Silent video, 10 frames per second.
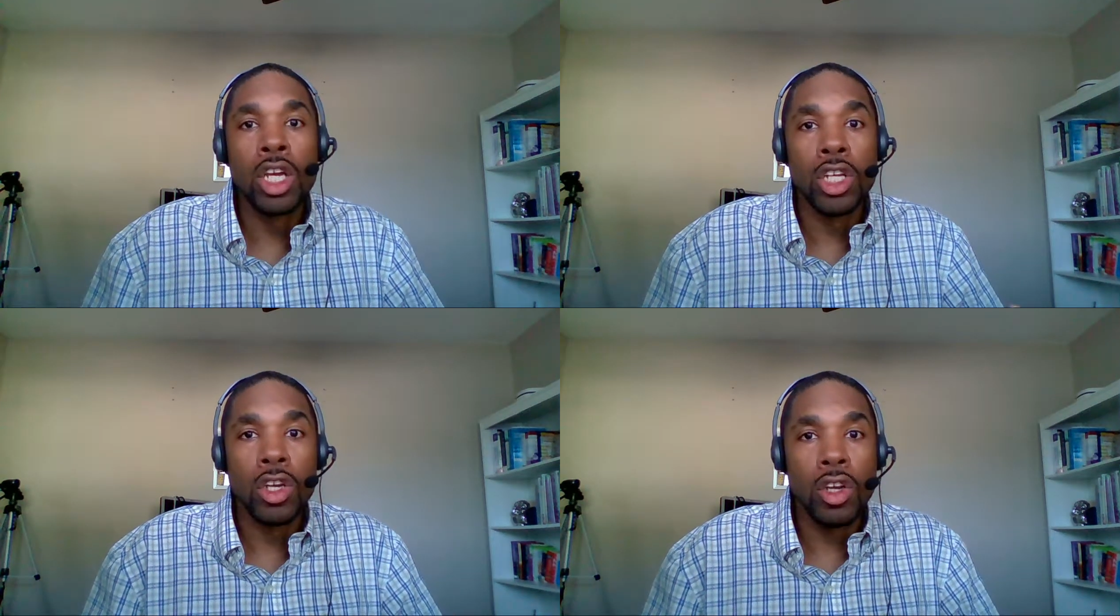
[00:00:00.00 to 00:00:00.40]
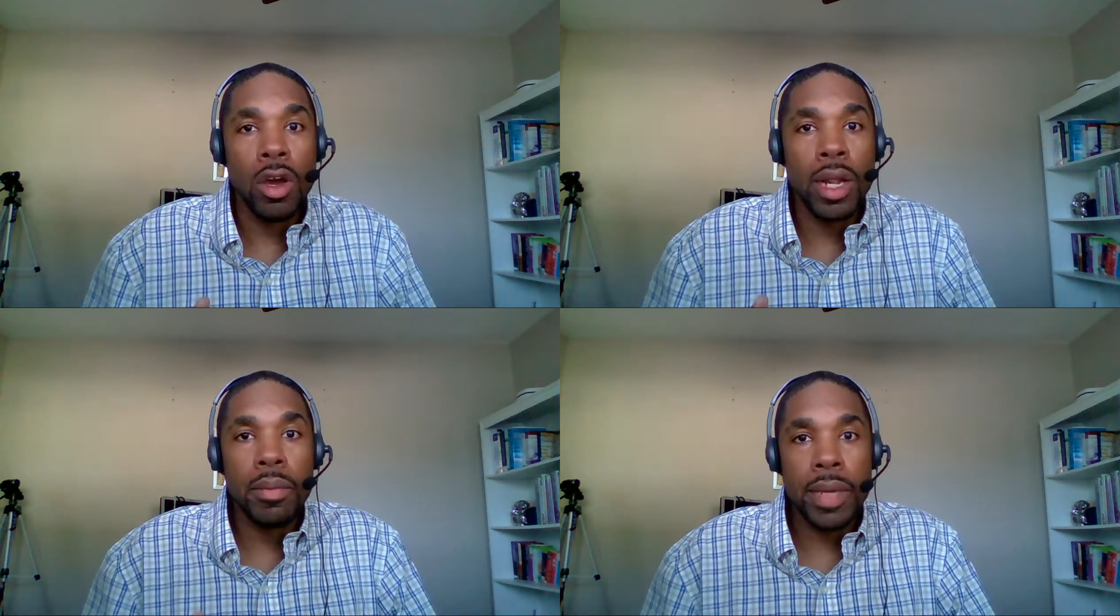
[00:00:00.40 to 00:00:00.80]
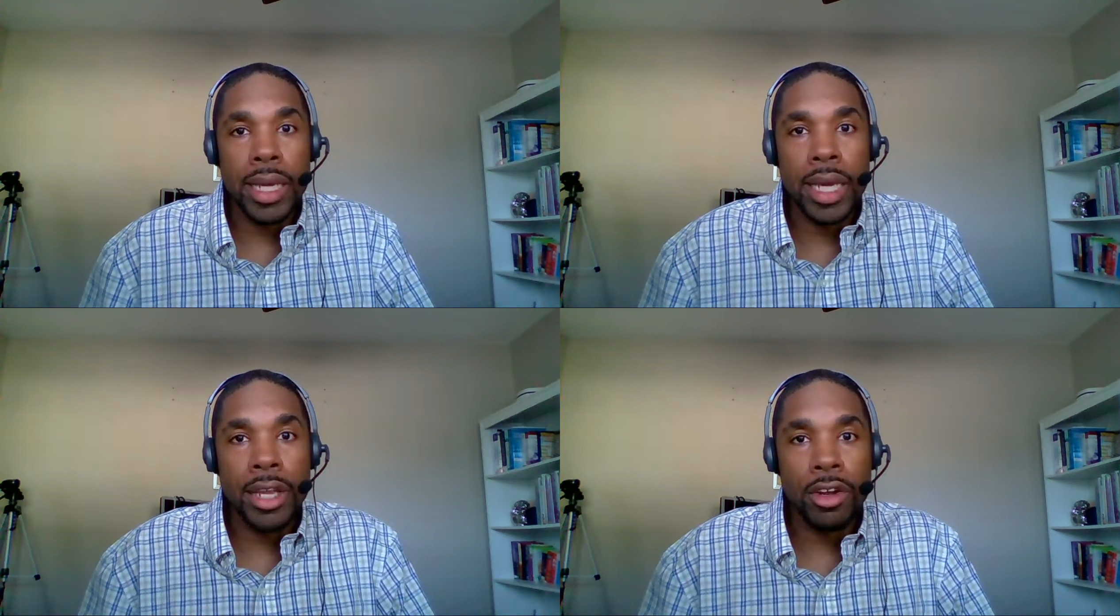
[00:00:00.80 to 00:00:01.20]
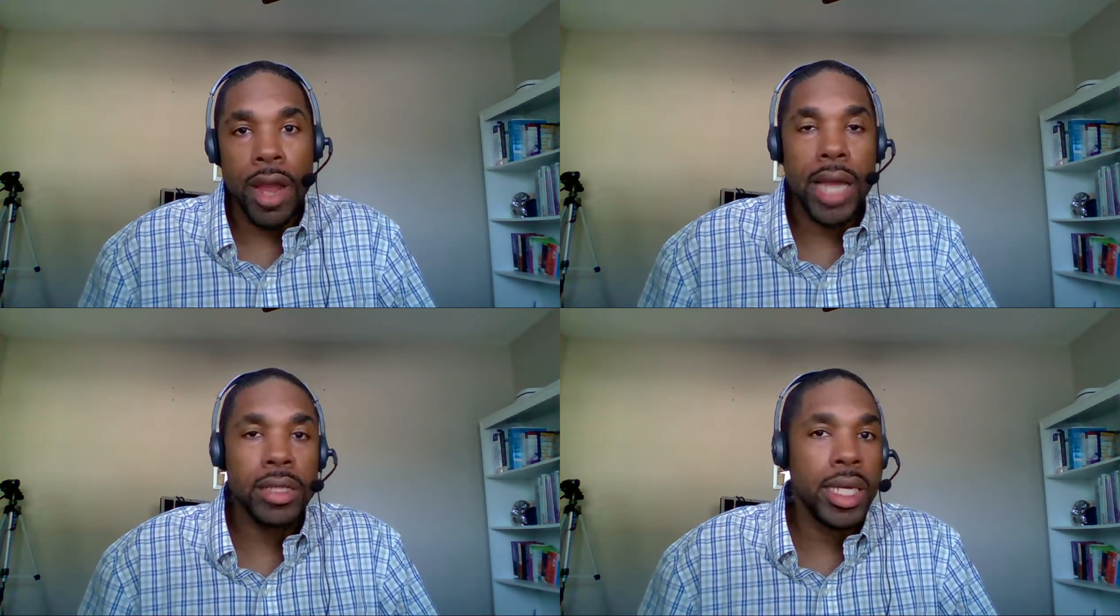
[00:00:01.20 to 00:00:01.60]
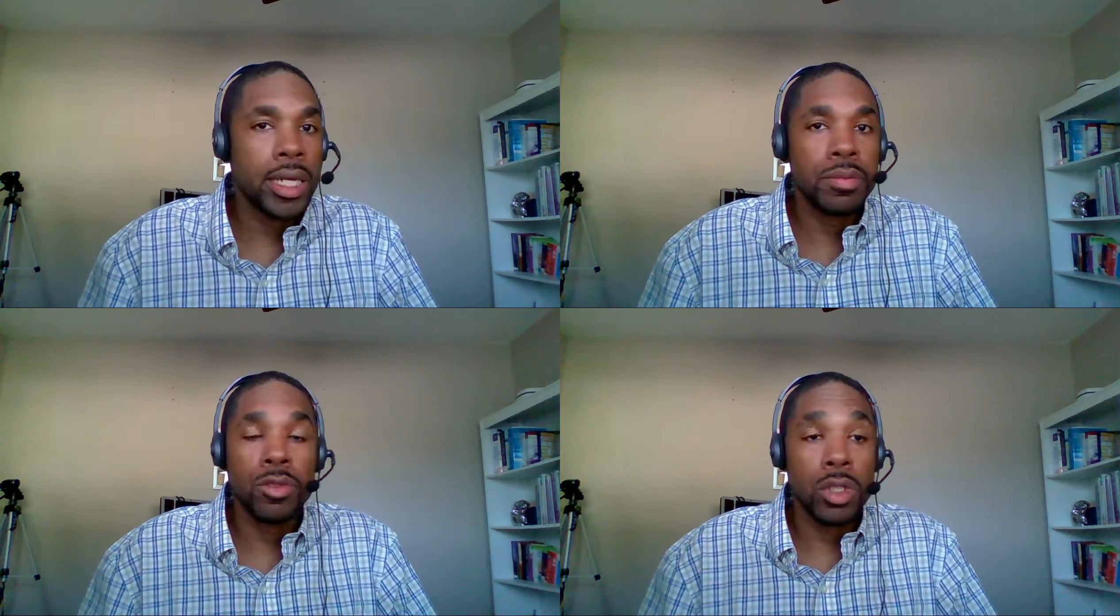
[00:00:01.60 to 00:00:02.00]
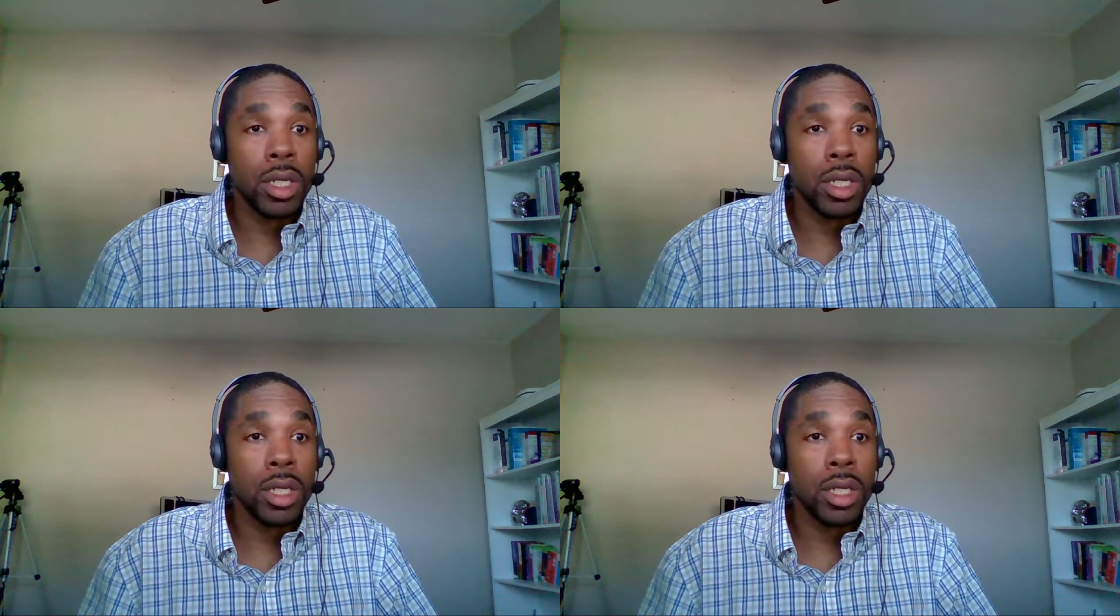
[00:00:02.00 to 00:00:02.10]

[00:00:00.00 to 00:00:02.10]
you're going to be interacting,